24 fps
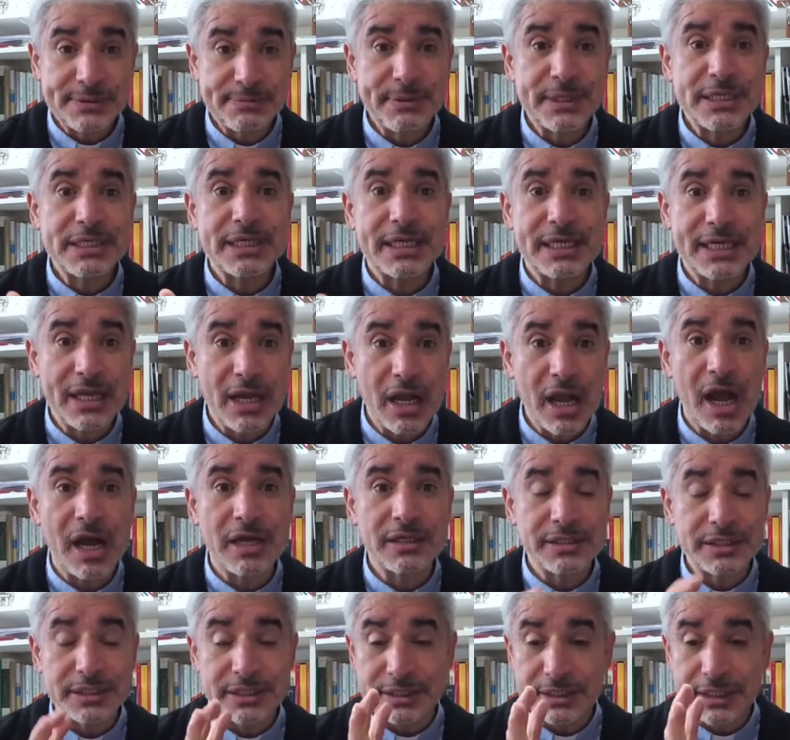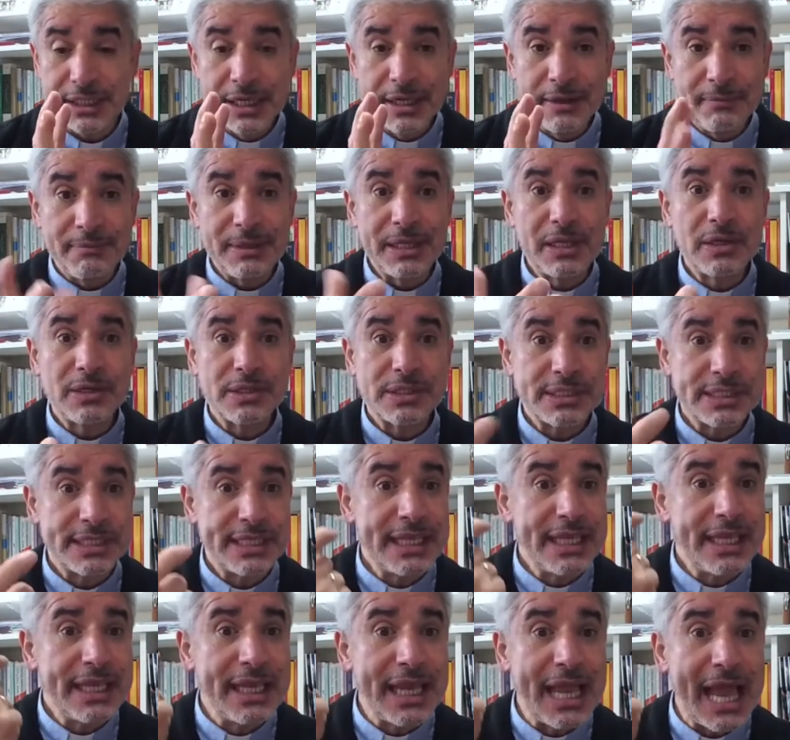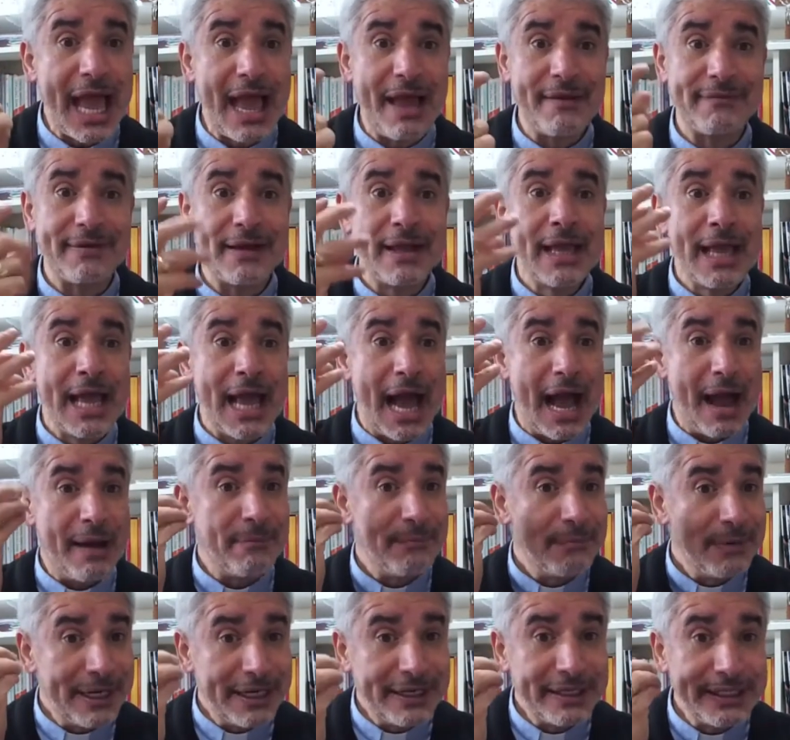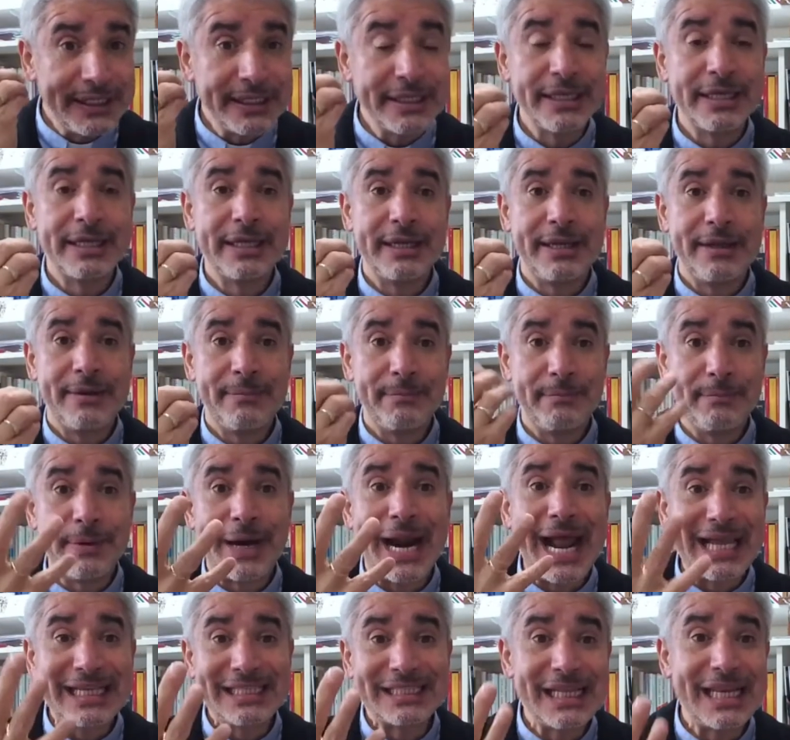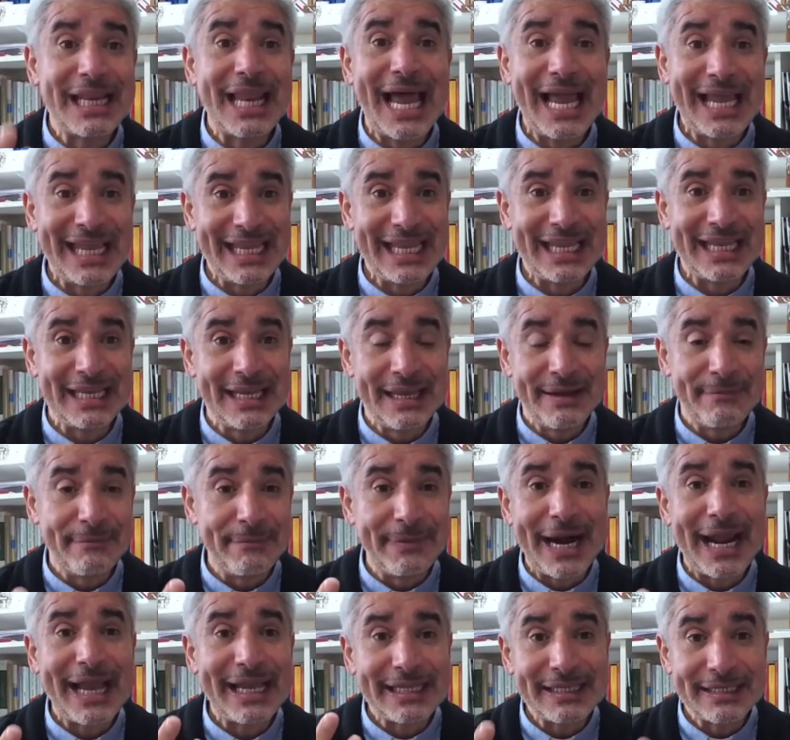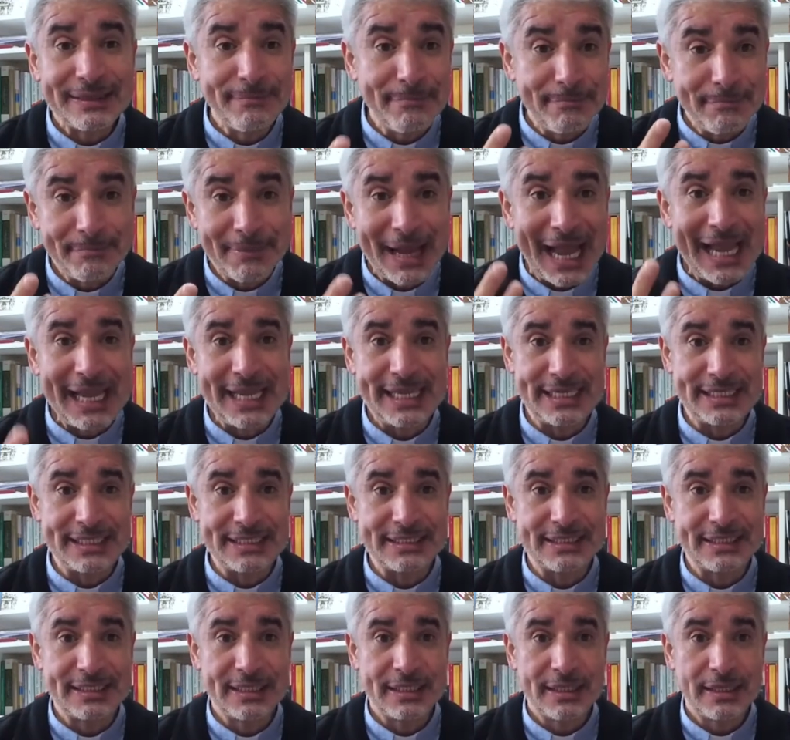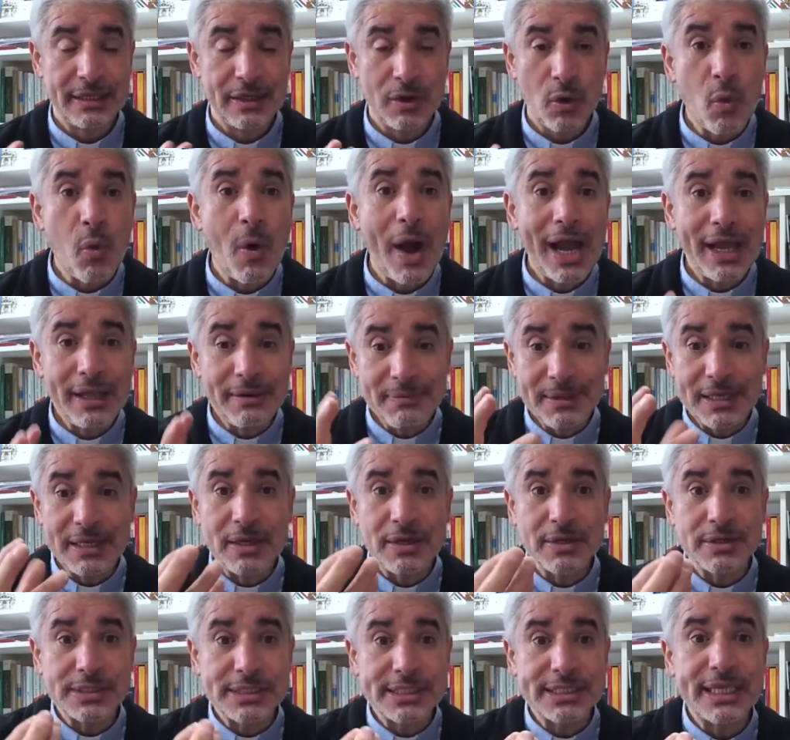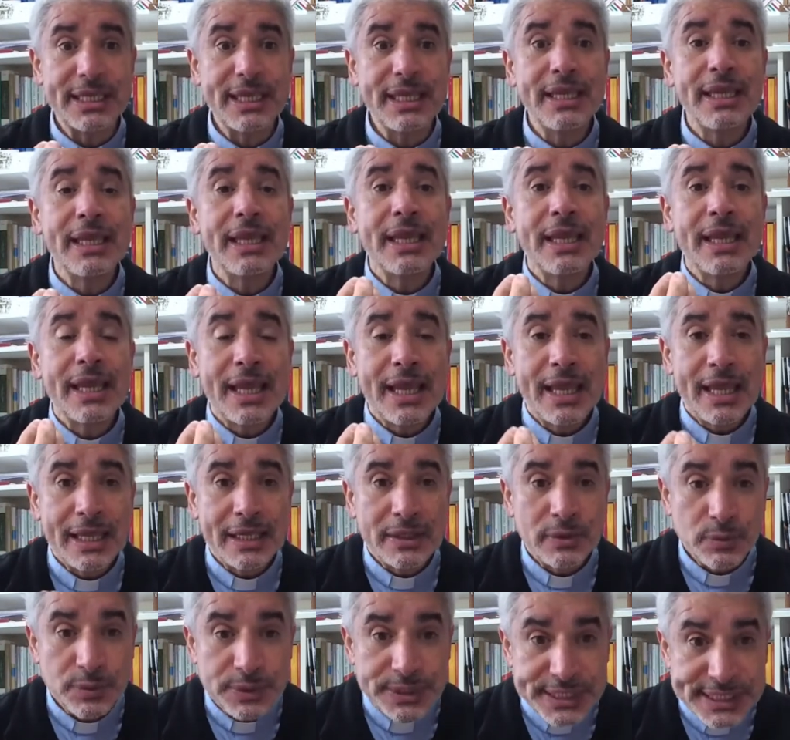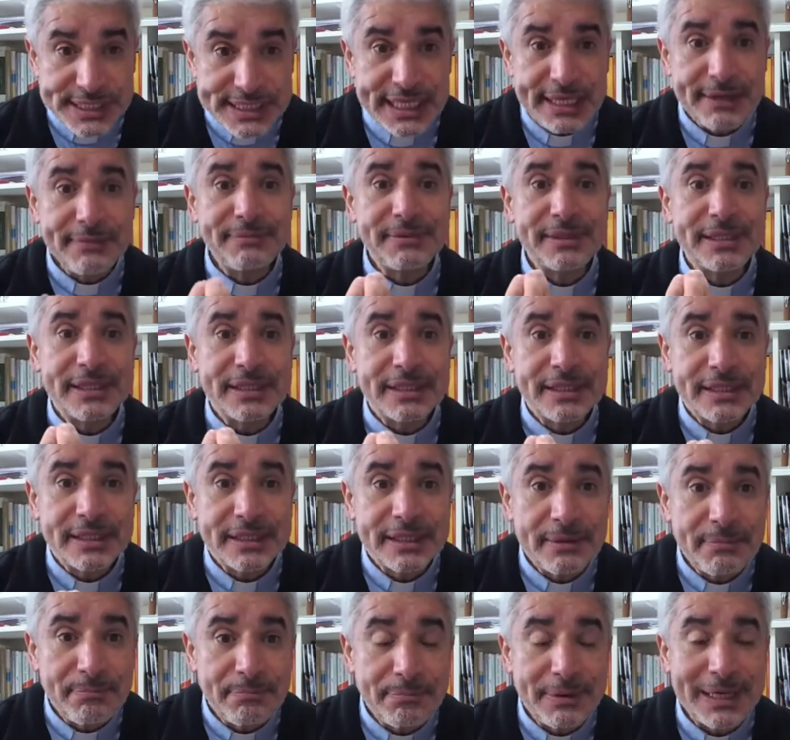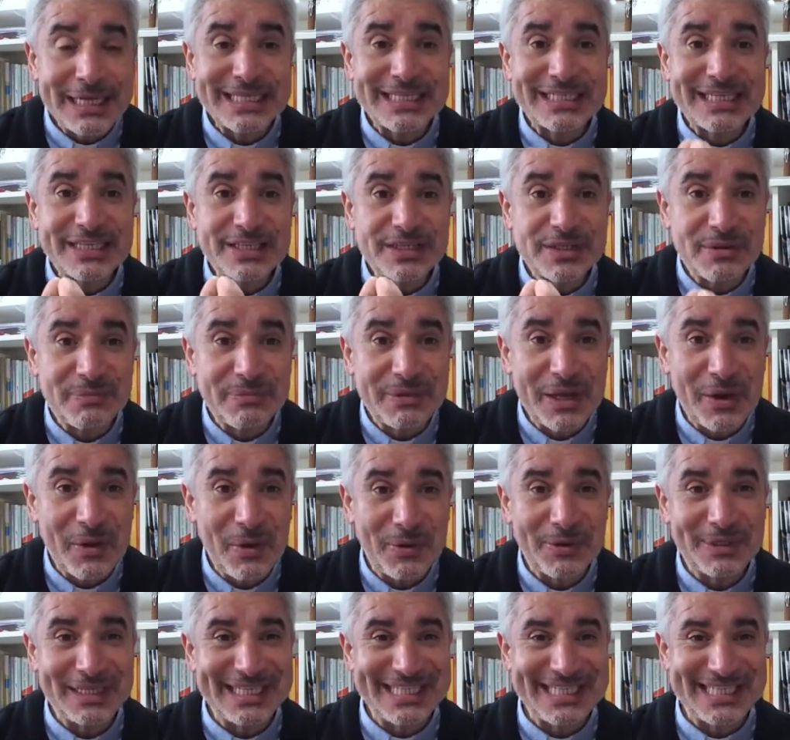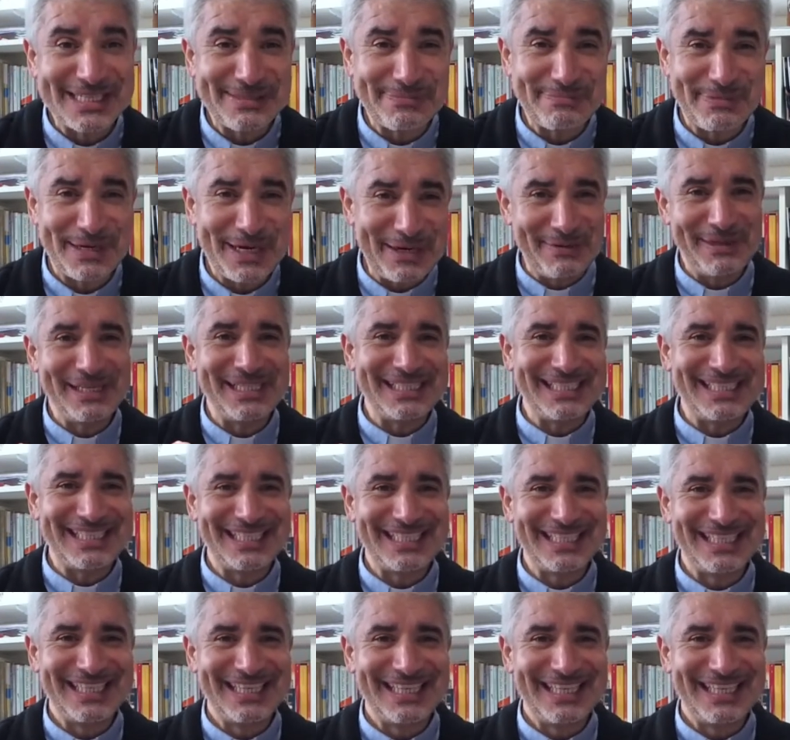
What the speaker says: special encounter, because he had a very bright bright mind. Why? Because he received the presence of the Holy Spirit,